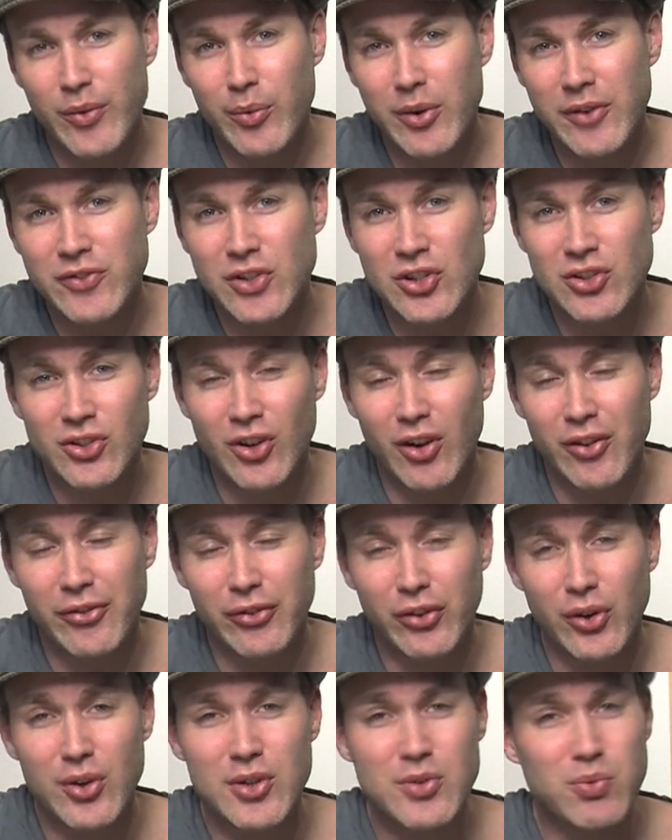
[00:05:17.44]
that we've just gone
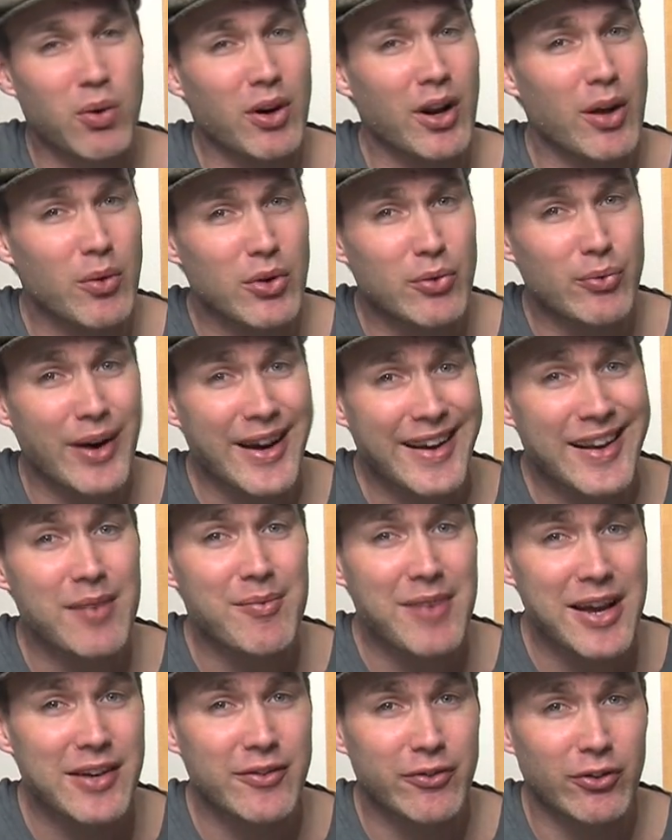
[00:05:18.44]
through is what I would
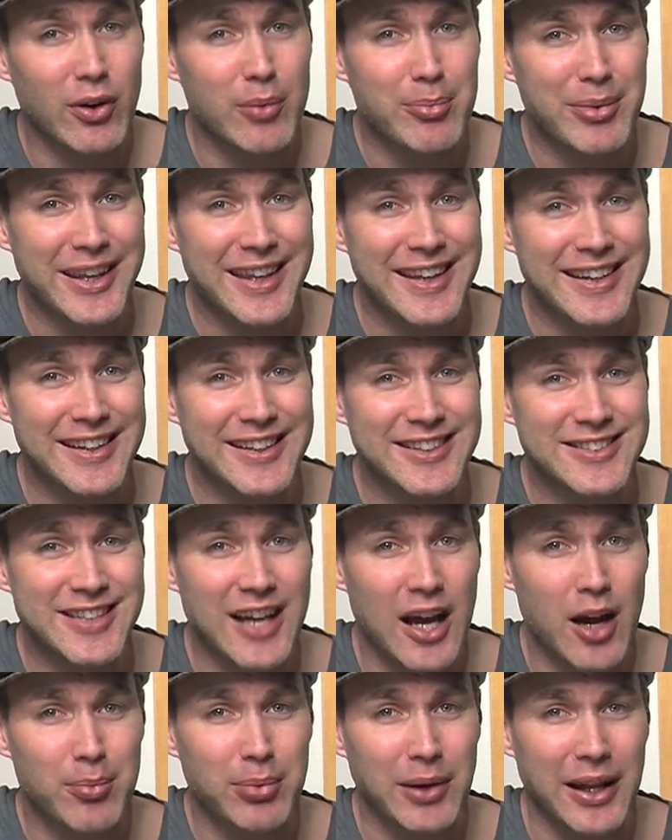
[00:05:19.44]
recommend for a beginner
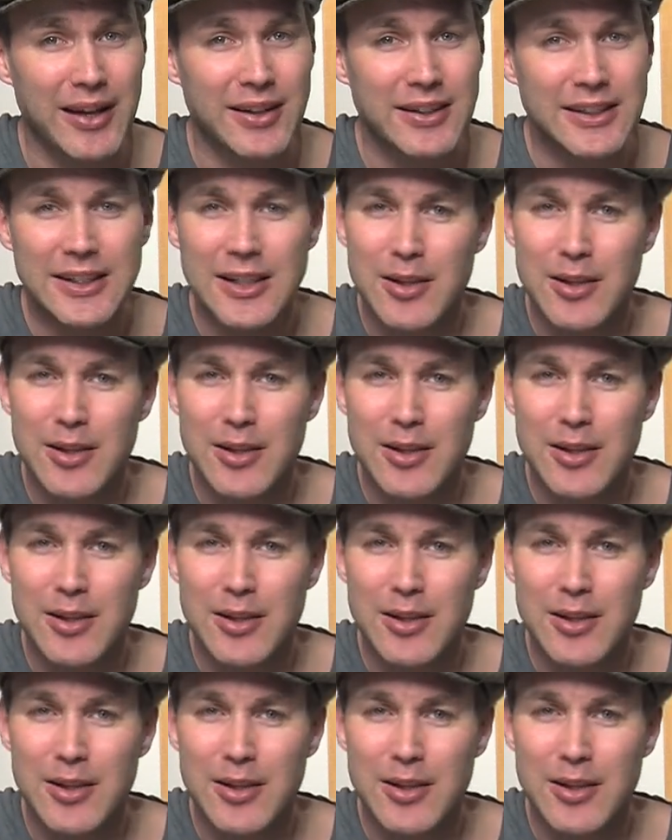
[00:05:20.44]
guitar player.